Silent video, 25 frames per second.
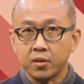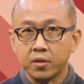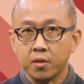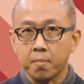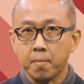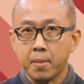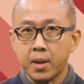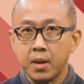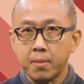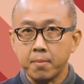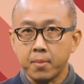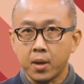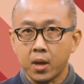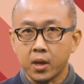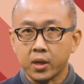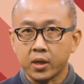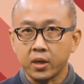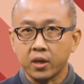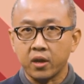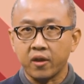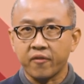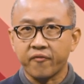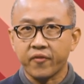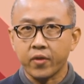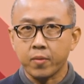on the main market
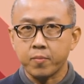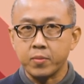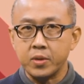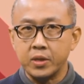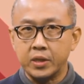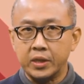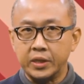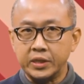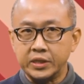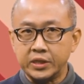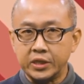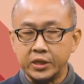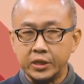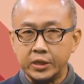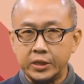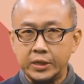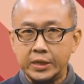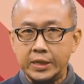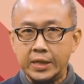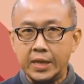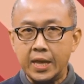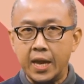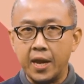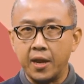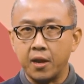in February this year
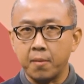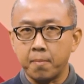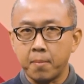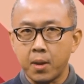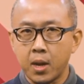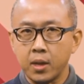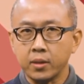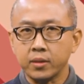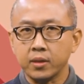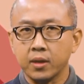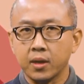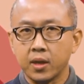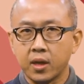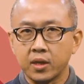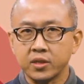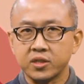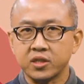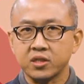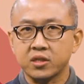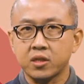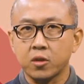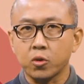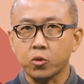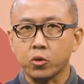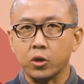and among the
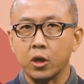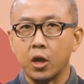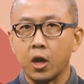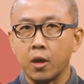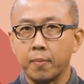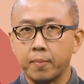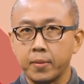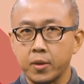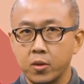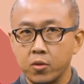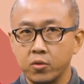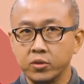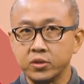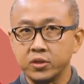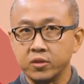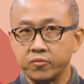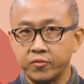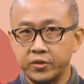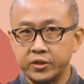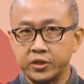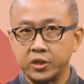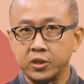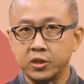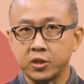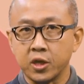largest local IPOs in
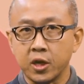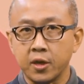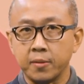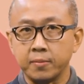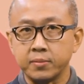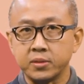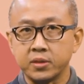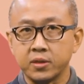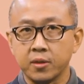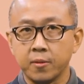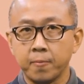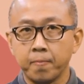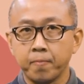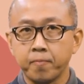recent times.